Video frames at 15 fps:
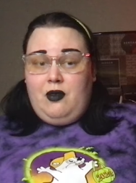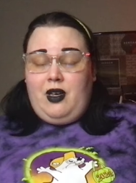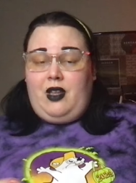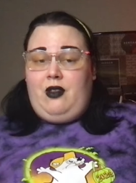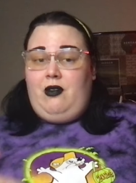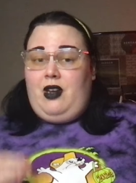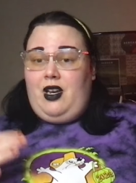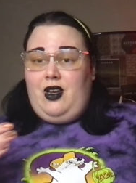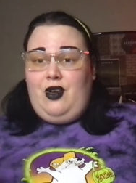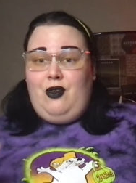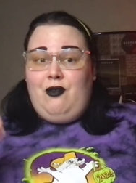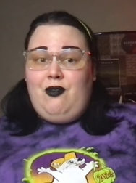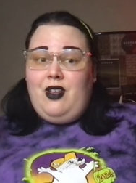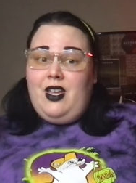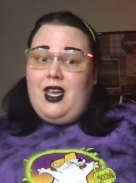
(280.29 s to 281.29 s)
including a new
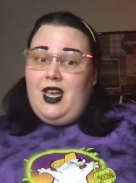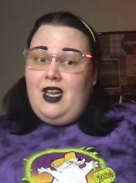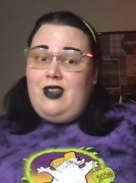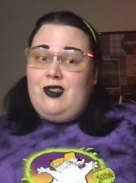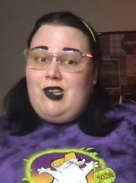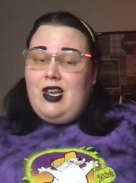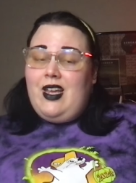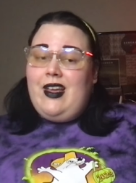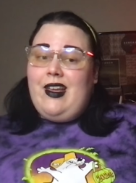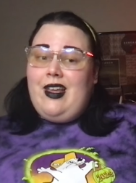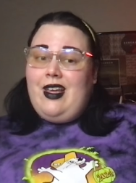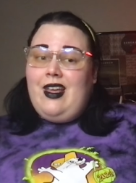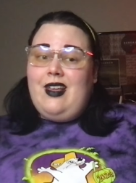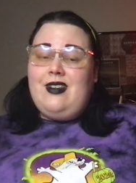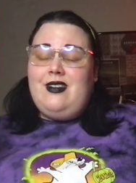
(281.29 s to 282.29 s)

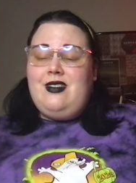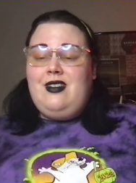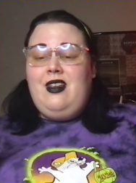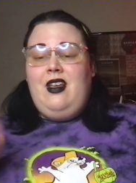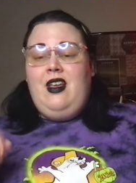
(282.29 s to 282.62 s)
VHS.